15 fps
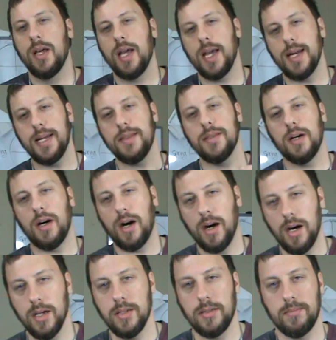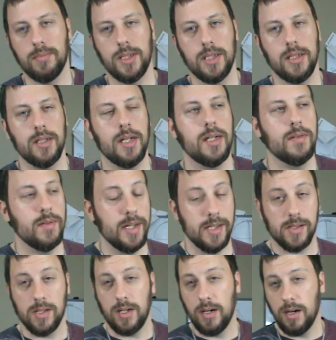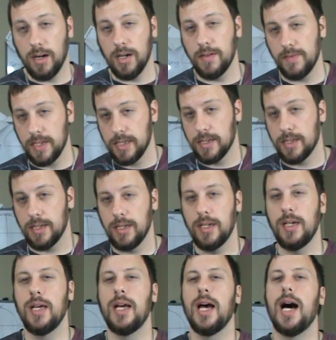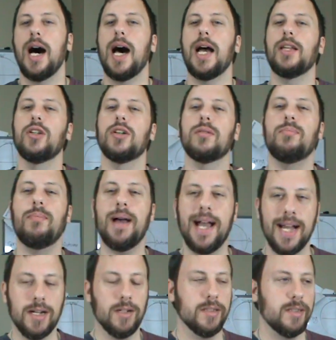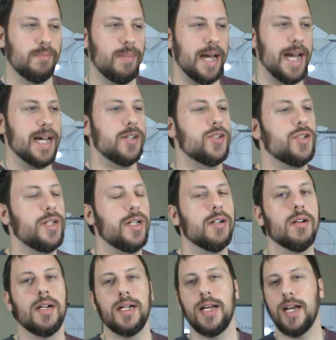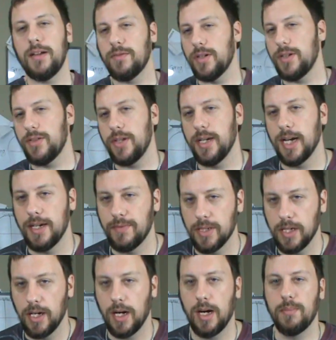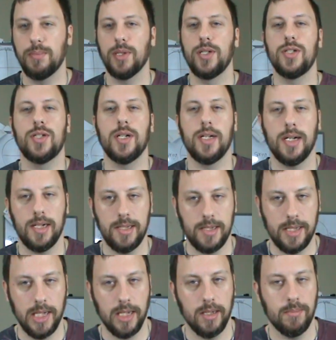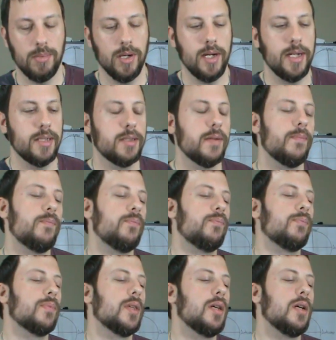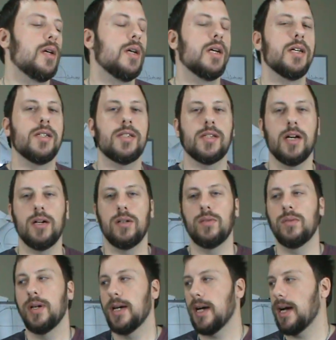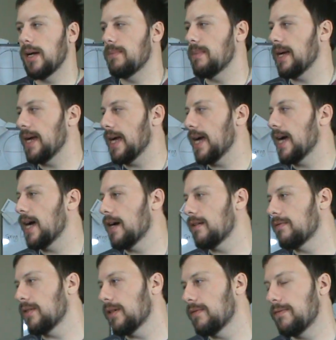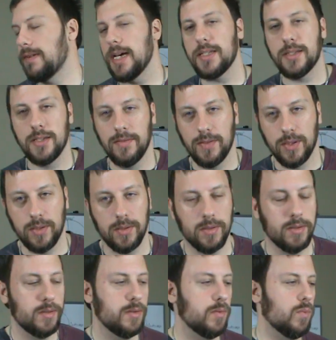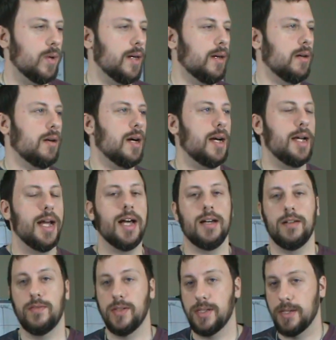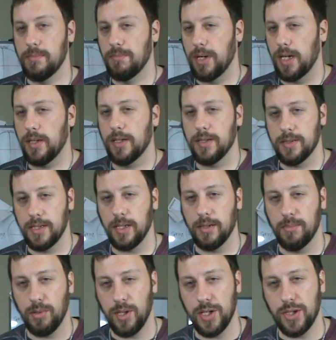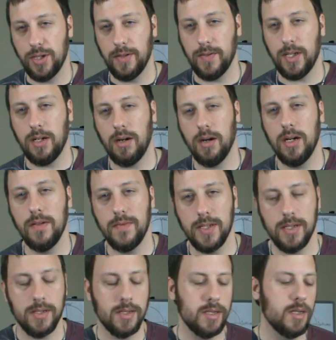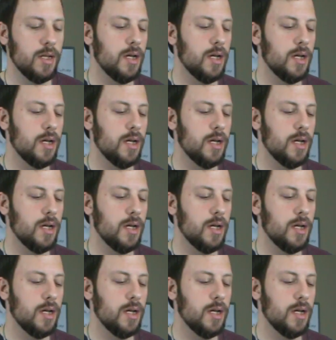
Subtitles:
And in the autumn is the harvest. I look back on the past year at everything I've accomplished and I celebrate. So I may have a festival where I have a symbolic celebration of a harvest,